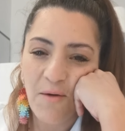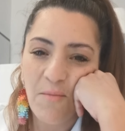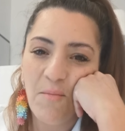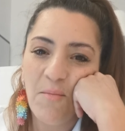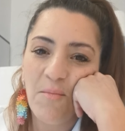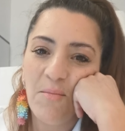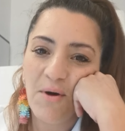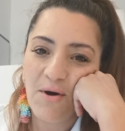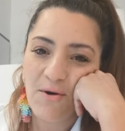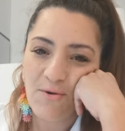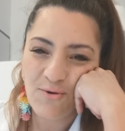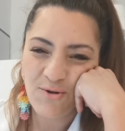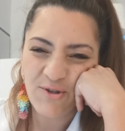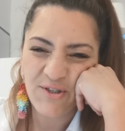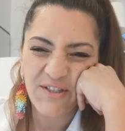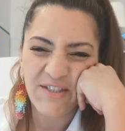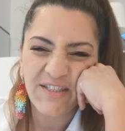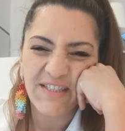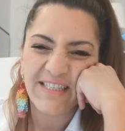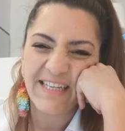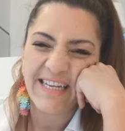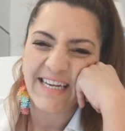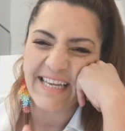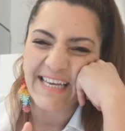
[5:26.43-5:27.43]

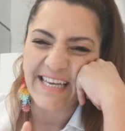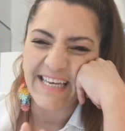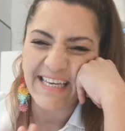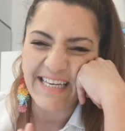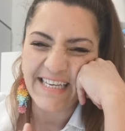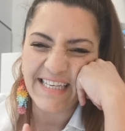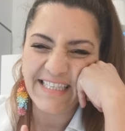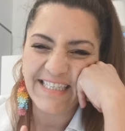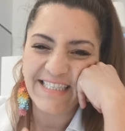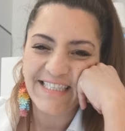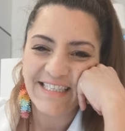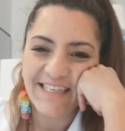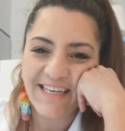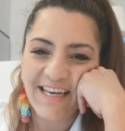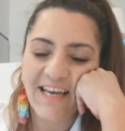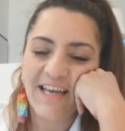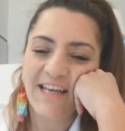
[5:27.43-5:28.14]
Mostly